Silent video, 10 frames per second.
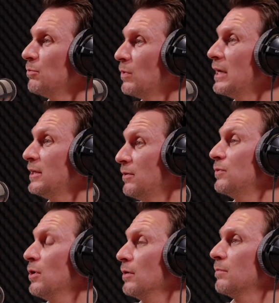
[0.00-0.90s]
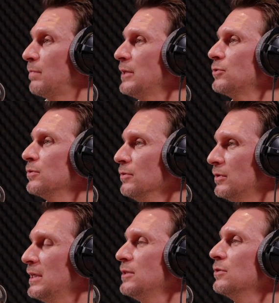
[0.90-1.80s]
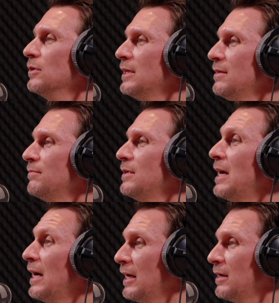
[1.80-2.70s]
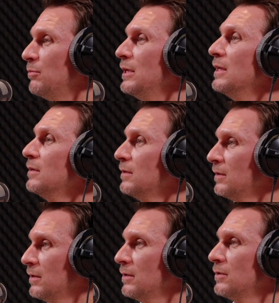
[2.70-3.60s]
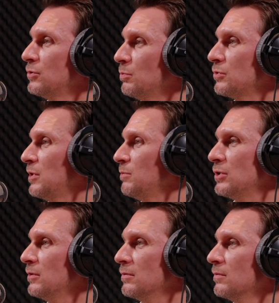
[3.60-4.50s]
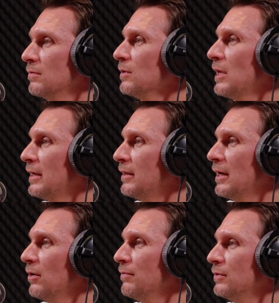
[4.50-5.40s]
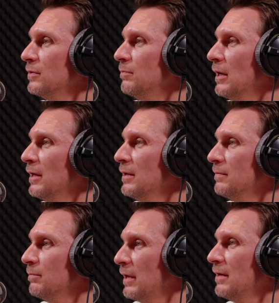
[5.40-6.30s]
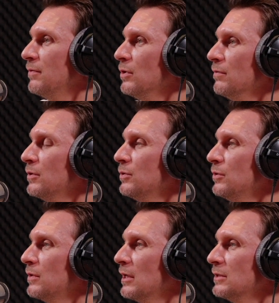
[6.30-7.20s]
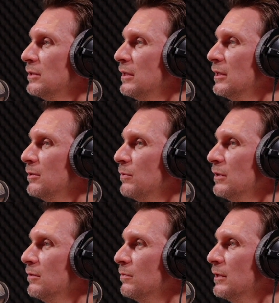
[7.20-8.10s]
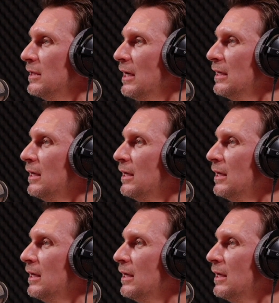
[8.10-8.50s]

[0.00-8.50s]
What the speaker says: where you've got petrol, diesel, EV, hybrid subscription like that offered by Volvo. You guys are dealing with that.